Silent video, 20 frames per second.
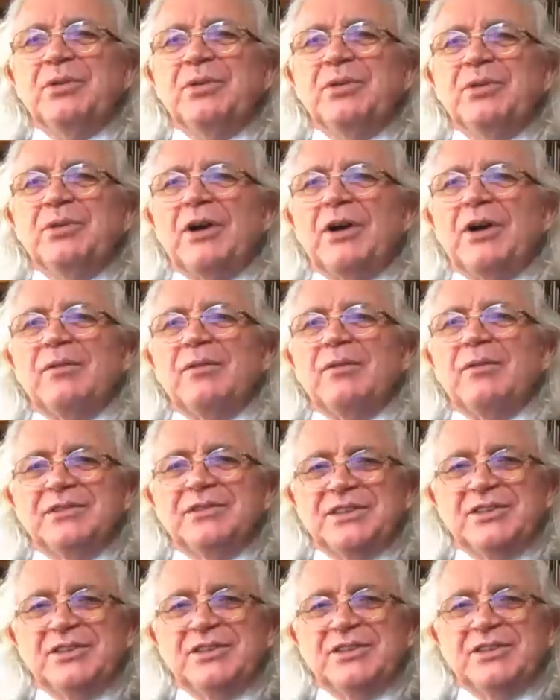problem, isn't it? You go to
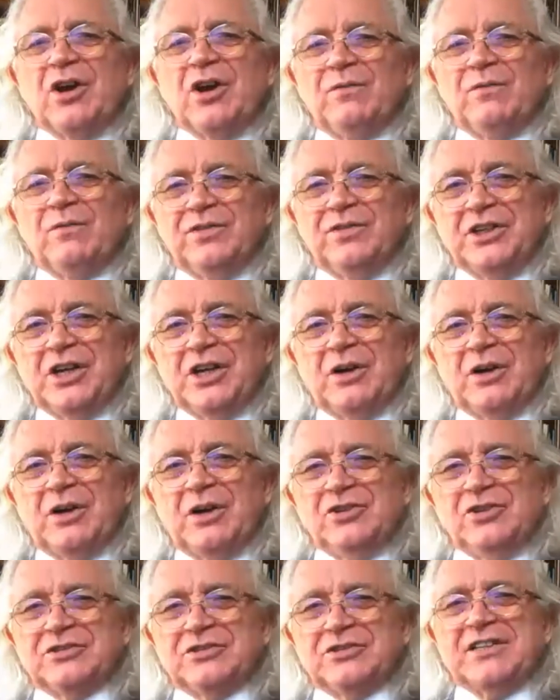a conference, and
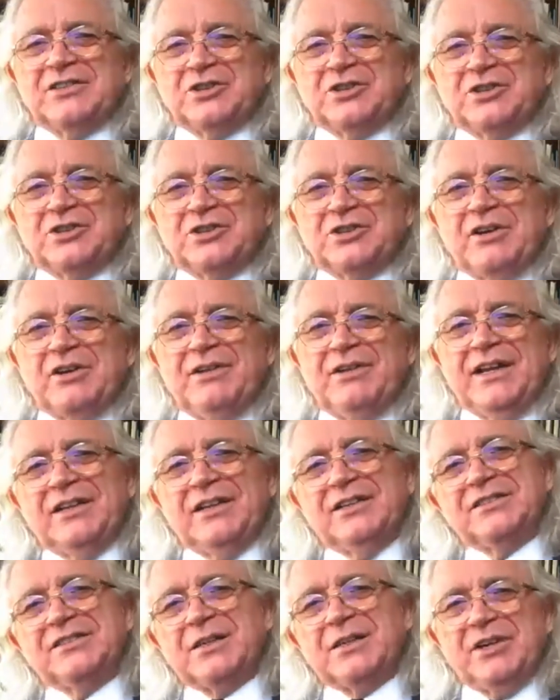you're second speaker
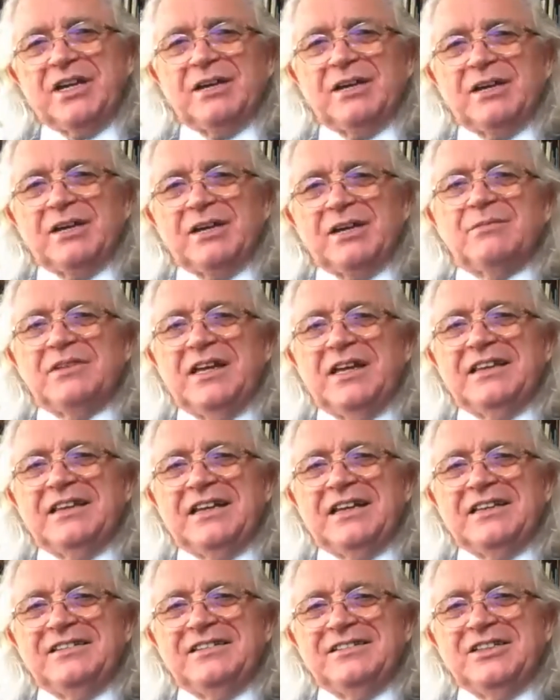in, and somebody comes up, and
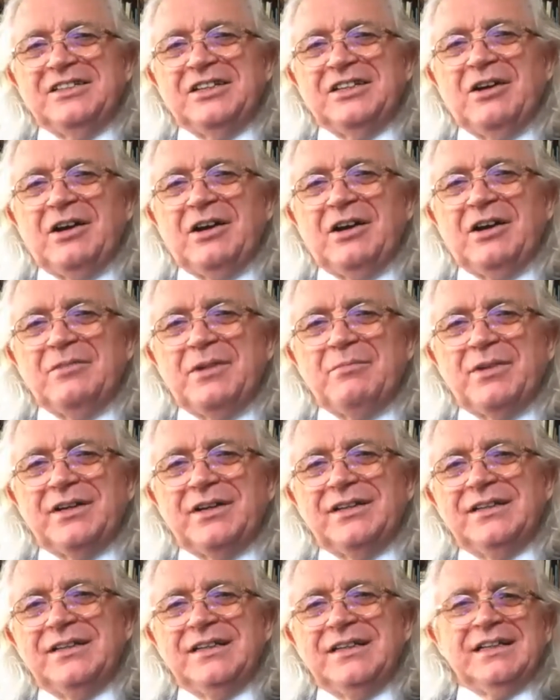then I
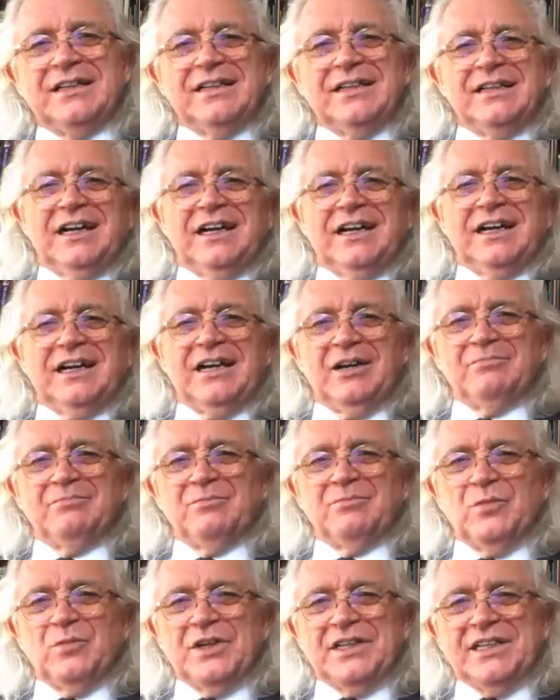remember
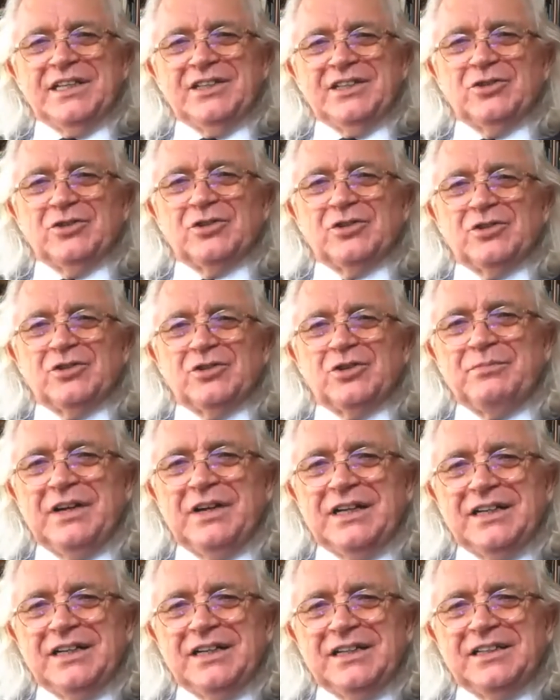we did your
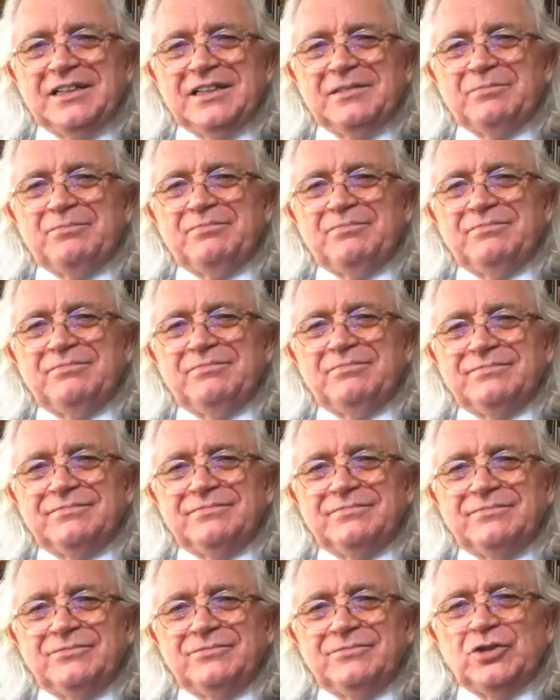
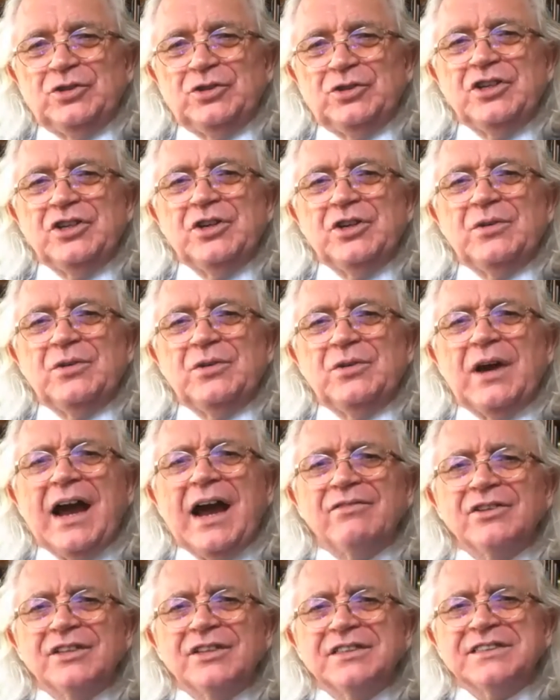do that you
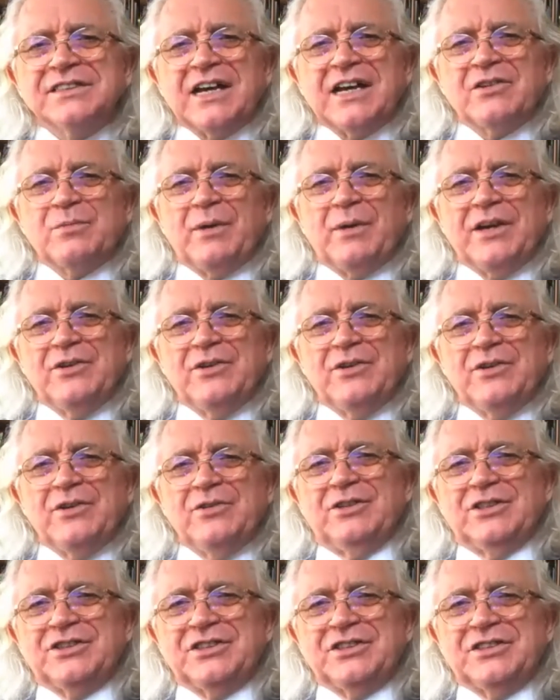have at the South Bank
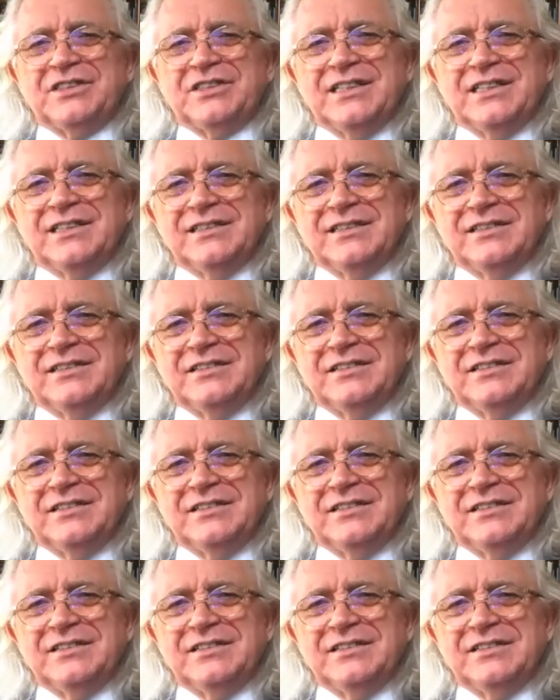University.